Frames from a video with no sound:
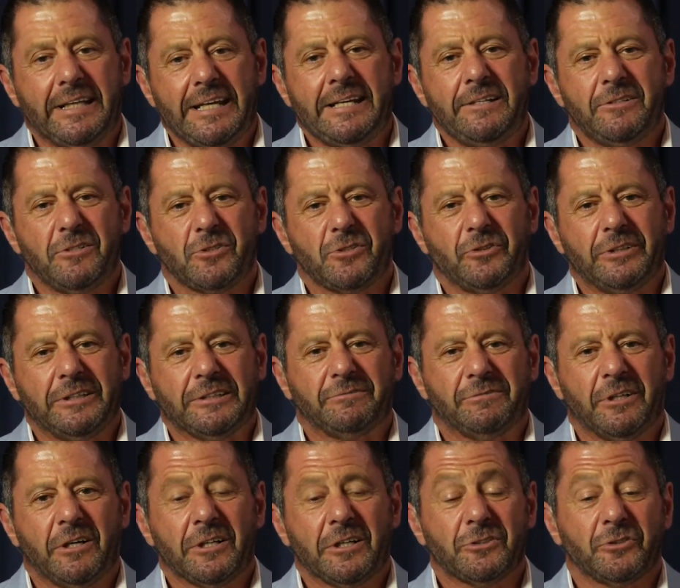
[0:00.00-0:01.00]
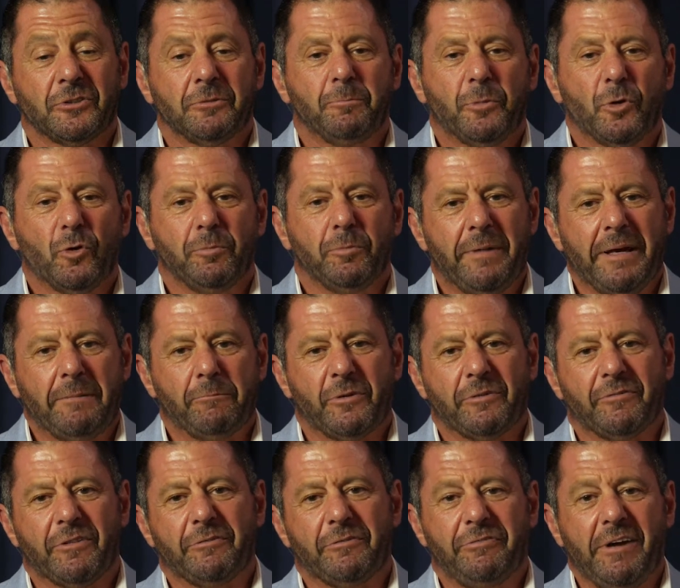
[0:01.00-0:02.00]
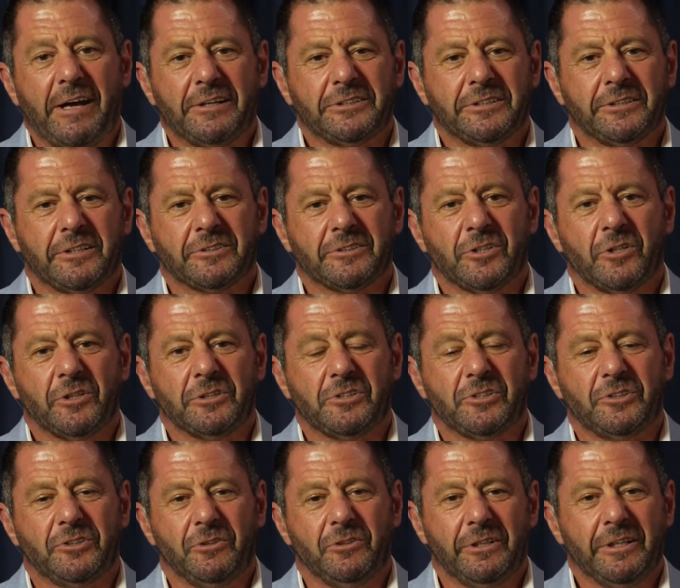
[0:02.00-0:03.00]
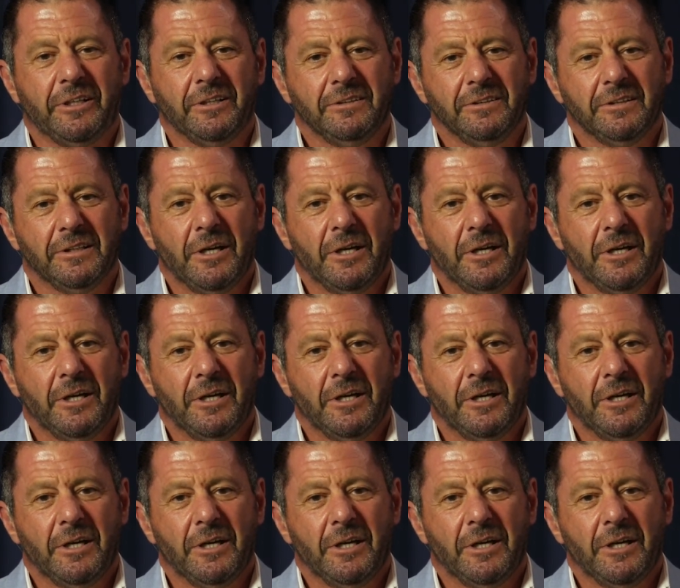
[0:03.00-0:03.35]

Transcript: industry advisor and board member of the Fashion Design Studio,